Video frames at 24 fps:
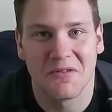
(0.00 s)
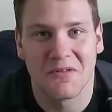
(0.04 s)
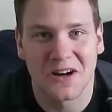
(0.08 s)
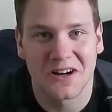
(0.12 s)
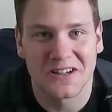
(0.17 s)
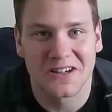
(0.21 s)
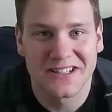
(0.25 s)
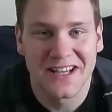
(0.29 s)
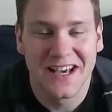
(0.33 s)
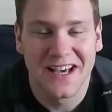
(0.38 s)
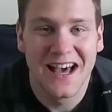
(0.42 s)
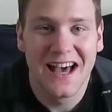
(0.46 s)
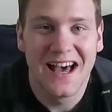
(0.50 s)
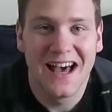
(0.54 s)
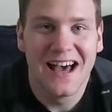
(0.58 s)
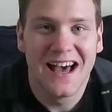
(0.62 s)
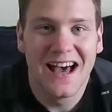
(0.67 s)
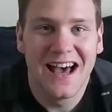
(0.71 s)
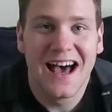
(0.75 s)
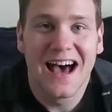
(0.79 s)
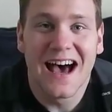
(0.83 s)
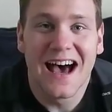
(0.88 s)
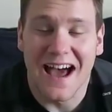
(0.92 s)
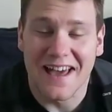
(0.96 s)
works.
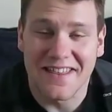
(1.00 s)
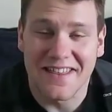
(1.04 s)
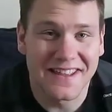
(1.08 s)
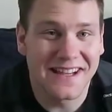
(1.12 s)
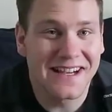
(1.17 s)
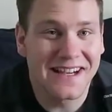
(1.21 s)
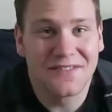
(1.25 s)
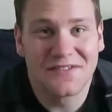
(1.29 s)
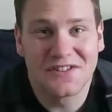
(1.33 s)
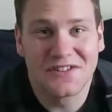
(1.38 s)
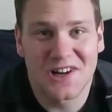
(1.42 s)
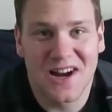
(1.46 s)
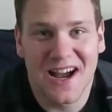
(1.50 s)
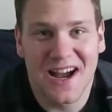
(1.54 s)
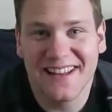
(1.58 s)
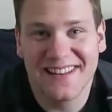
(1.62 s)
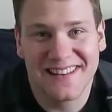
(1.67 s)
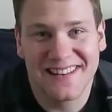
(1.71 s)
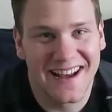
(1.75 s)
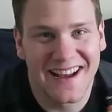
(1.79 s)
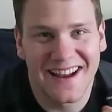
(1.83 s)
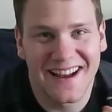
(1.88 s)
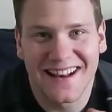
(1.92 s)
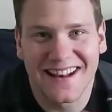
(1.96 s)
I think I've
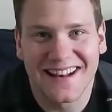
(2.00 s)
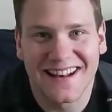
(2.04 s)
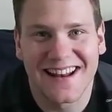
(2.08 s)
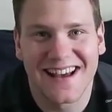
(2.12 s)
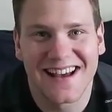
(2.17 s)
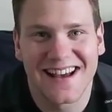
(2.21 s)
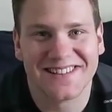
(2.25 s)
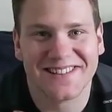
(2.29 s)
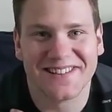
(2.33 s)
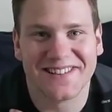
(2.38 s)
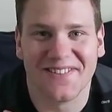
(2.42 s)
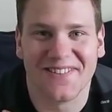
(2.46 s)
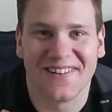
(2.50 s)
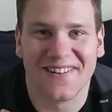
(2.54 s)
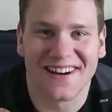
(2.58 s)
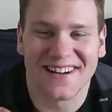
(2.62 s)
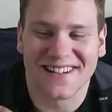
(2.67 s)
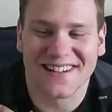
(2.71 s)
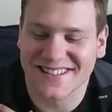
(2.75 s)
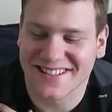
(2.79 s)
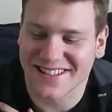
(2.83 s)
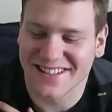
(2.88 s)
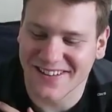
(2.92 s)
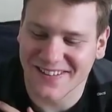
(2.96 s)
tried that and it hasn't
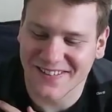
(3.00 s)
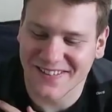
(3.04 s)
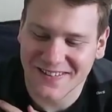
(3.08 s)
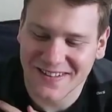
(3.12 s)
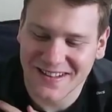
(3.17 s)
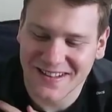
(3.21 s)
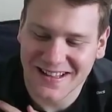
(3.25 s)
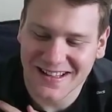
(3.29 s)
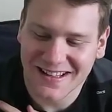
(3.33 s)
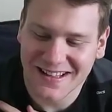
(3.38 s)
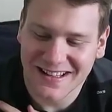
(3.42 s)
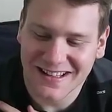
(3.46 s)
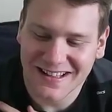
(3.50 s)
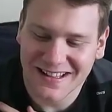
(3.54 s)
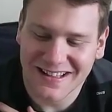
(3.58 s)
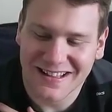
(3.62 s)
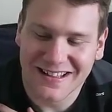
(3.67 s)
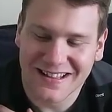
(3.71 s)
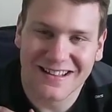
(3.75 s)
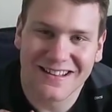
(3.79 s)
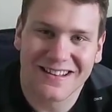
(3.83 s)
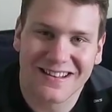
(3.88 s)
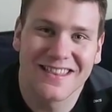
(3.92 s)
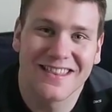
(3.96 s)
worked. So
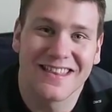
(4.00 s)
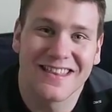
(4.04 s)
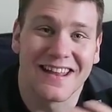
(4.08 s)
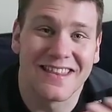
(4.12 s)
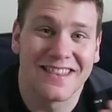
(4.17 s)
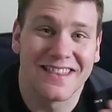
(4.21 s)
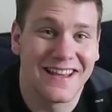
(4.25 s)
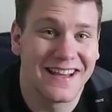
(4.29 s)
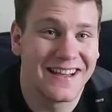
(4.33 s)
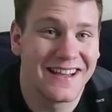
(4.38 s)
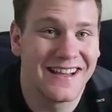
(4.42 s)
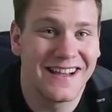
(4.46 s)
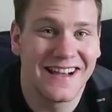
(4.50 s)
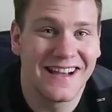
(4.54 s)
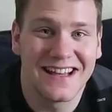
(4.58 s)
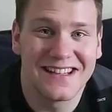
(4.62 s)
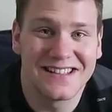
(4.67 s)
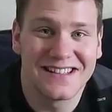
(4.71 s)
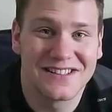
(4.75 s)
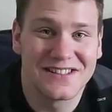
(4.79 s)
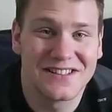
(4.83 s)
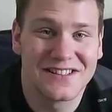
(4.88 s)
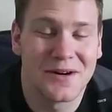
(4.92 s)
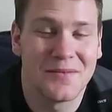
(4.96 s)
I thank you guys
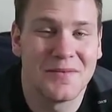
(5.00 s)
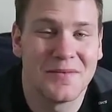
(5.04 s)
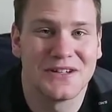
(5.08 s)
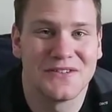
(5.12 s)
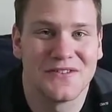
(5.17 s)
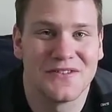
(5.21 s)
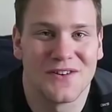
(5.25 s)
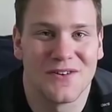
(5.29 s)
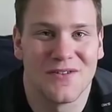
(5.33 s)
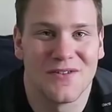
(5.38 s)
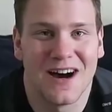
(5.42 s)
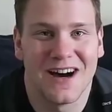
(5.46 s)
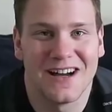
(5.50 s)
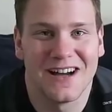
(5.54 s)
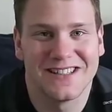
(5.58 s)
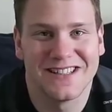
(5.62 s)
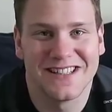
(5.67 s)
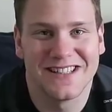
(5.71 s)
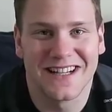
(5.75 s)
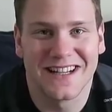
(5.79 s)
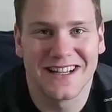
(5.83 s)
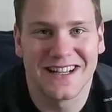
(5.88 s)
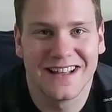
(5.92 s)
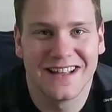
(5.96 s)
so much for
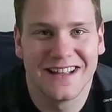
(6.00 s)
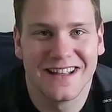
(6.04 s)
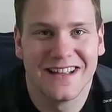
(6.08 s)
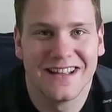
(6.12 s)
watching.